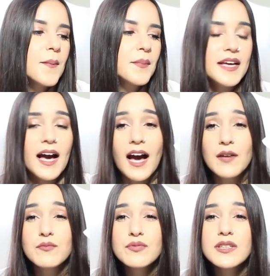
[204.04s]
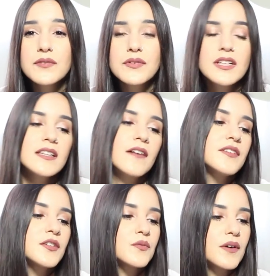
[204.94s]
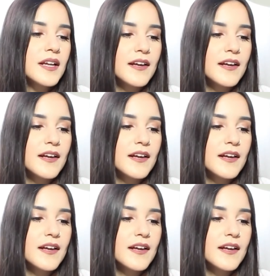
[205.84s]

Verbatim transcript: But yeah, I really, really love this one,